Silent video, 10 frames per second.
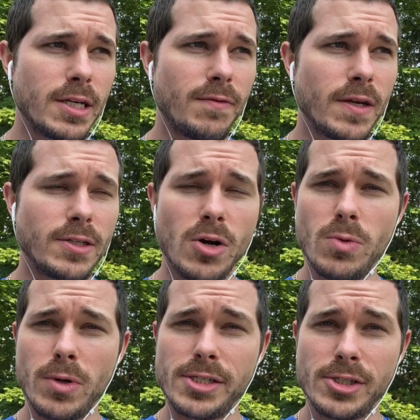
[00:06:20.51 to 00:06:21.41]
And if they
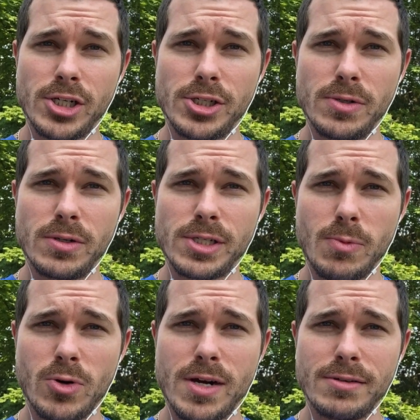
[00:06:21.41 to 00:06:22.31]
don't, well, I suggest you go
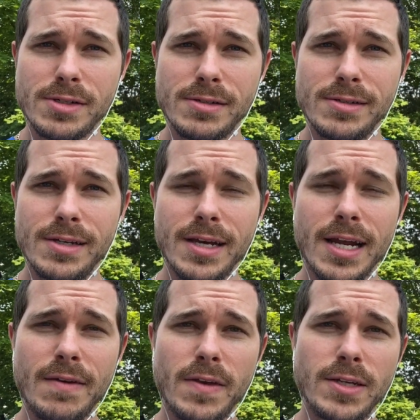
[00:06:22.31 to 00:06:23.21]
somewhere else.
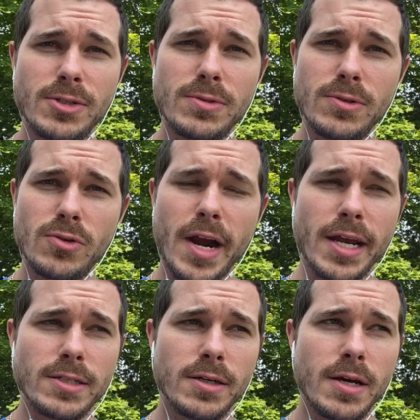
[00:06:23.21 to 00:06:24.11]
And if they do,
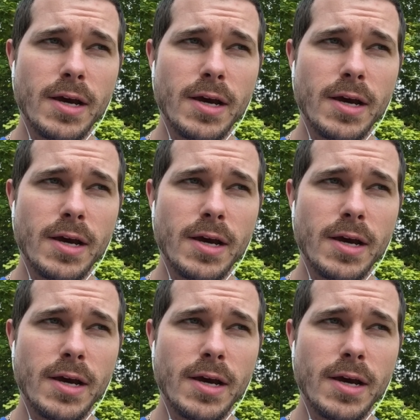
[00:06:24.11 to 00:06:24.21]
great.